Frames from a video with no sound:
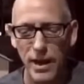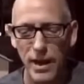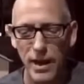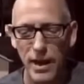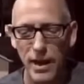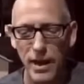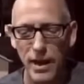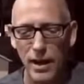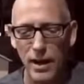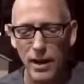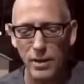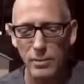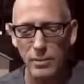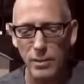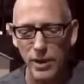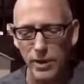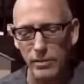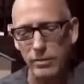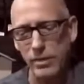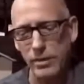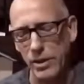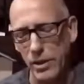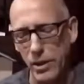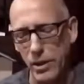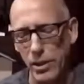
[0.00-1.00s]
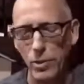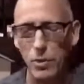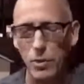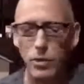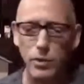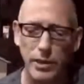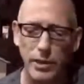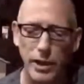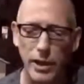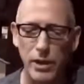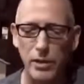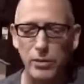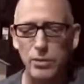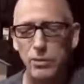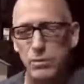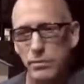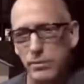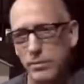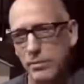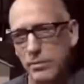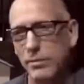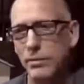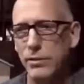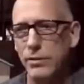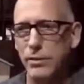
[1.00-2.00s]
Even though
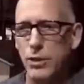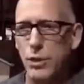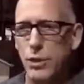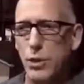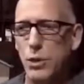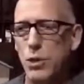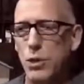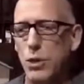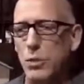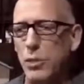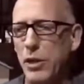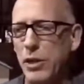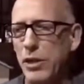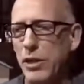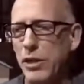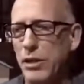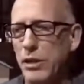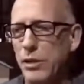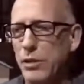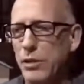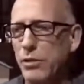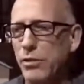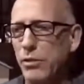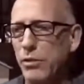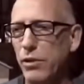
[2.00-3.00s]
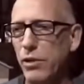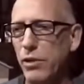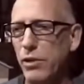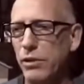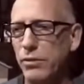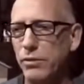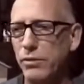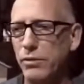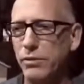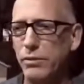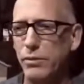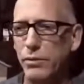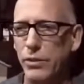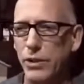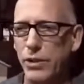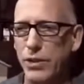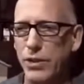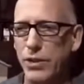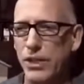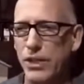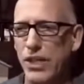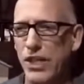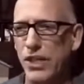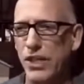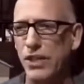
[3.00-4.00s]
social media is full of
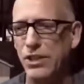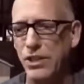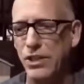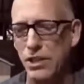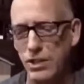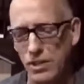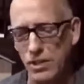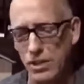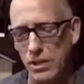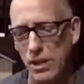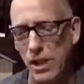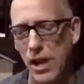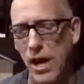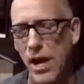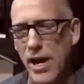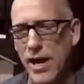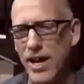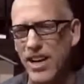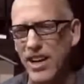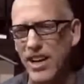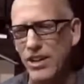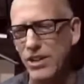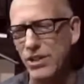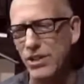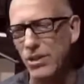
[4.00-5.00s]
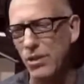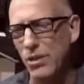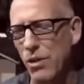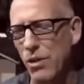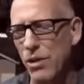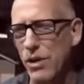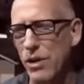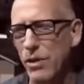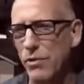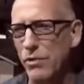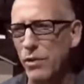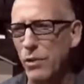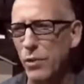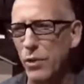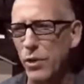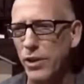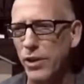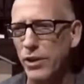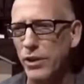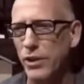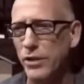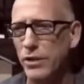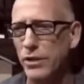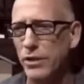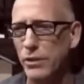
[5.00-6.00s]
citizens lying, it's of different
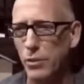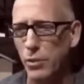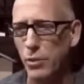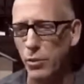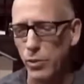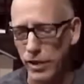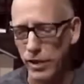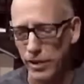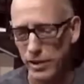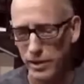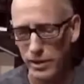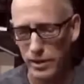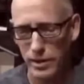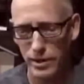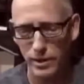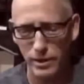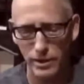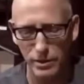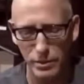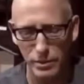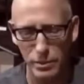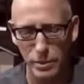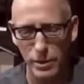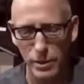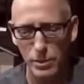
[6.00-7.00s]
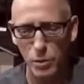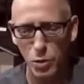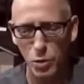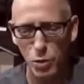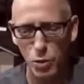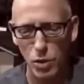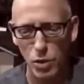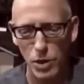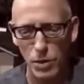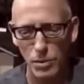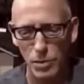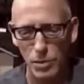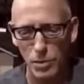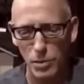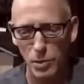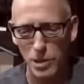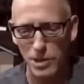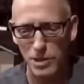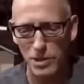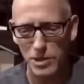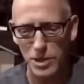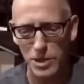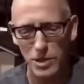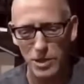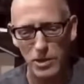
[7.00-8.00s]
when people who want to be
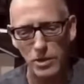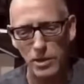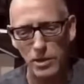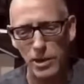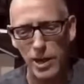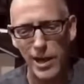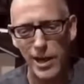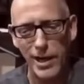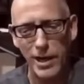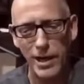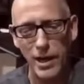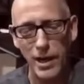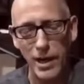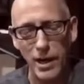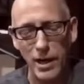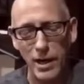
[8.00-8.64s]
president are lying.